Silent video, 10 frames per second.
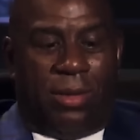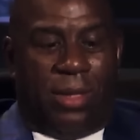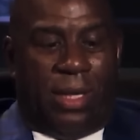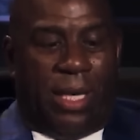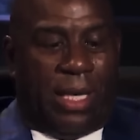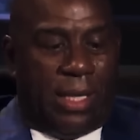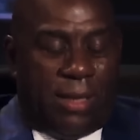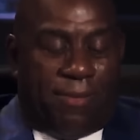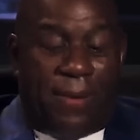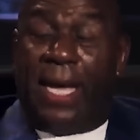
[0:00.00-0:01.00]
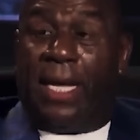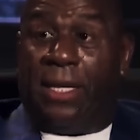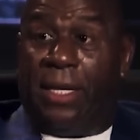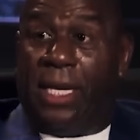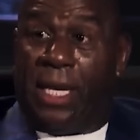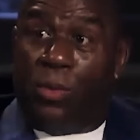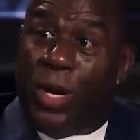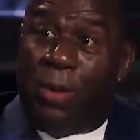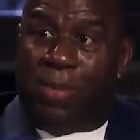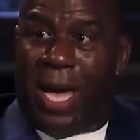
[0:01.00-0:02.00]
He can defend. He can
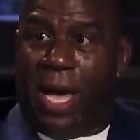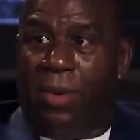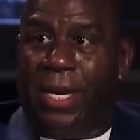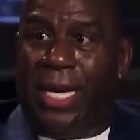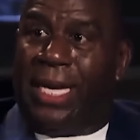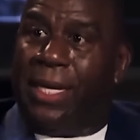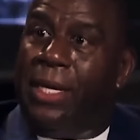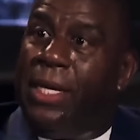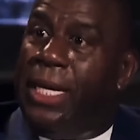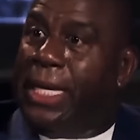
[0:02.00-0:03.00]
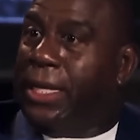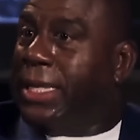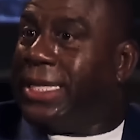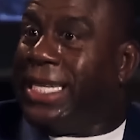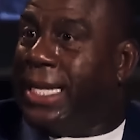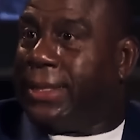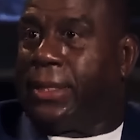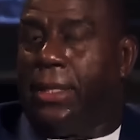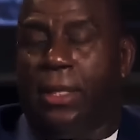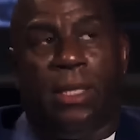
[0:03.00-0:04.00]
rebound. He can assist.
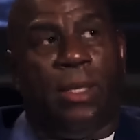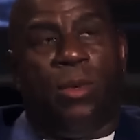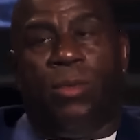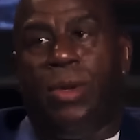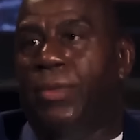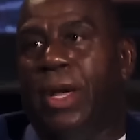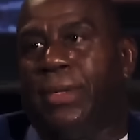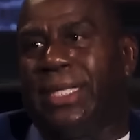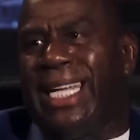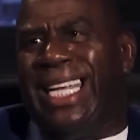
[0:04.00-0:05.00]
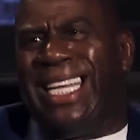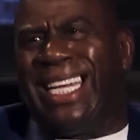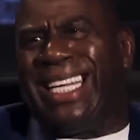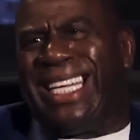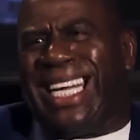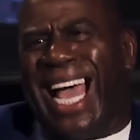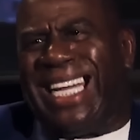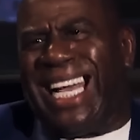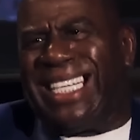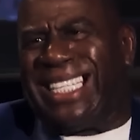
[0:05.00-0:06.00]
We've never seen that at a guy
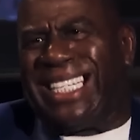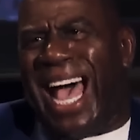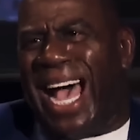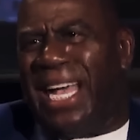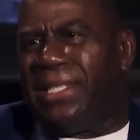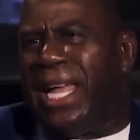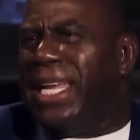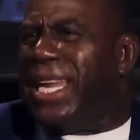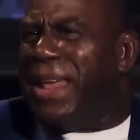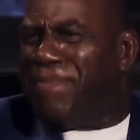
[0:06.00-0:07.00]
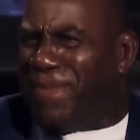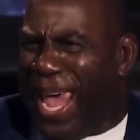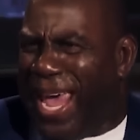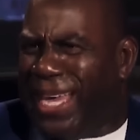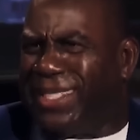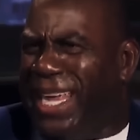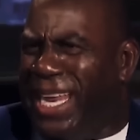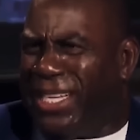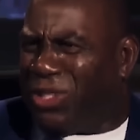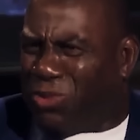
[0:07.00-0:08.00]
that size and that fast and
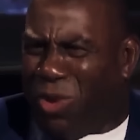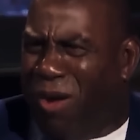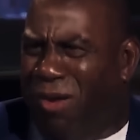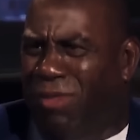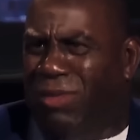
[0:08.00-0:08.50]
that strong.